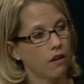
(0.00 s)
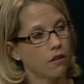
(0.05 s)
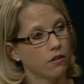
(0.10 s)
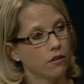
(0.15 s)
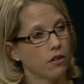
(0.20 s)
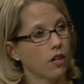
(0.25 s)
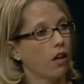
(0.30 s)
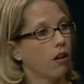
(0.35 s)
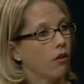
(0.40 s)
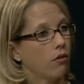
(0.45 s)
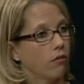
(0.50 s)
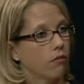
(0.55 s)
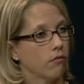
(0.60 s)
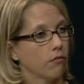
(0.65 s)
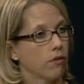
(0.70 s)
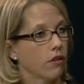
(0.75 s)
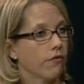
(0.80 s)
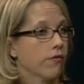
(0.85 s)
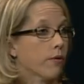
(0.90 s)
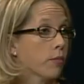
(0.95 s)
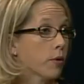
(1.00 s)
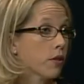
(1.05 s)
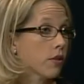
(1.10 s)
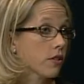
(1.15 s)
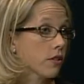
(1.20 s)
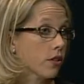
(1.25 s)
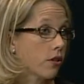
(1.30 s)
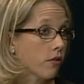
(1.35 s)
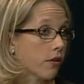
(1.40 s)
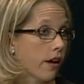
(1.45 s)
So if the
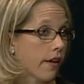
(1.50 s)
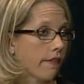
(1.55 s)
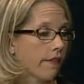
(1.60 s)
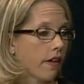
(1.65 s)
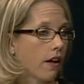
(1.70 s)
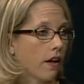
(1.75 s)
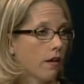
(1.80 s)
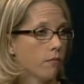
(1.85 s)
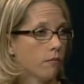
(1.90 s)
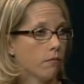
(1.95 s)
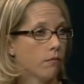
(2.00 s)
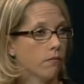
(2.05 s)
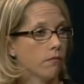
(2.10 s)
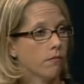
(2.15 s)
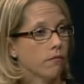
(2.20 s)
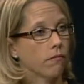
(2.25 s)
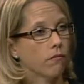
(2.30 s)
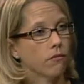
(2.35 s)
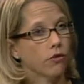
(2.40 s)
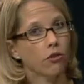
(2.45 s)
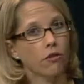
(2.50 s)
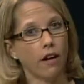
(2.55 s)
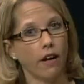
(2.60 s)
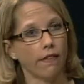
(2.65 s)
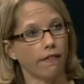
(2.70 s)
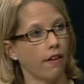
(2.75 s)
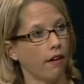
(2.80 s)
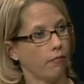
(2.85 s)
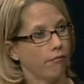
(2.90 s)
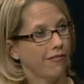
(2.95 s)
birds don't get them, you
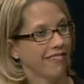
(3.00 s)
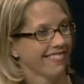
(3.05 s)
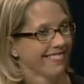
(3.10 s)
get them.